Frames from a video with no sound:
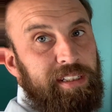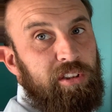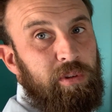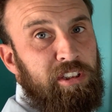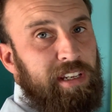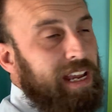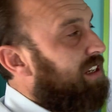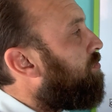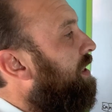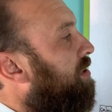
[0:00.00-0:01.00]
into a
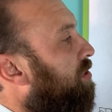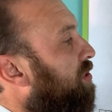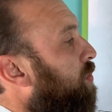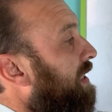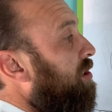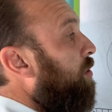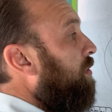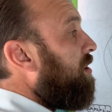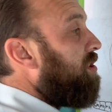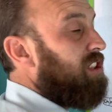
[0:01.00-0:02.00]
scarce resource, we're
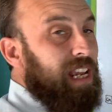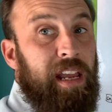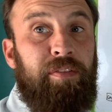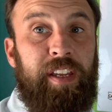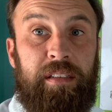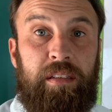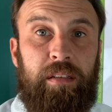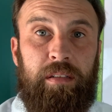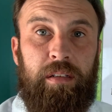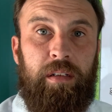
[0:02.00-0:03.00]
told to save it
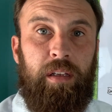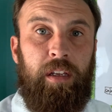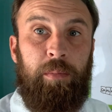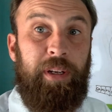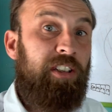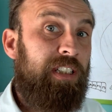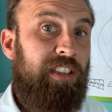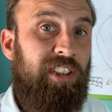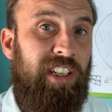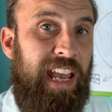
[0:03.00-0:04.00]
because
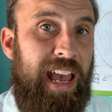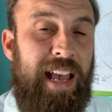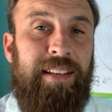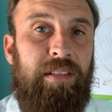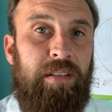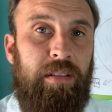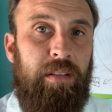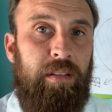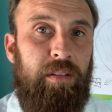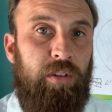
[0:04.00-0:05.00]
it's scarce,
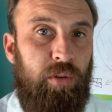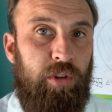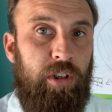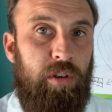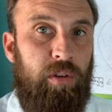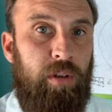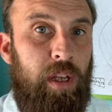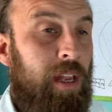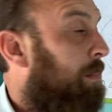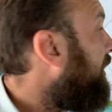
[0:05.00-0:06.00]
don't you know?
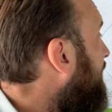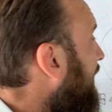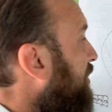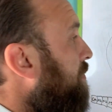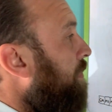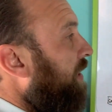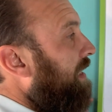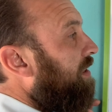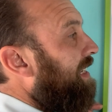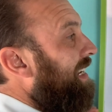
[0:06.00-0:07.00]
But that's money
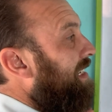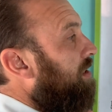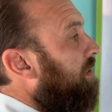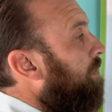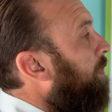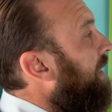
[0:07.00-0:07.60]
that isn't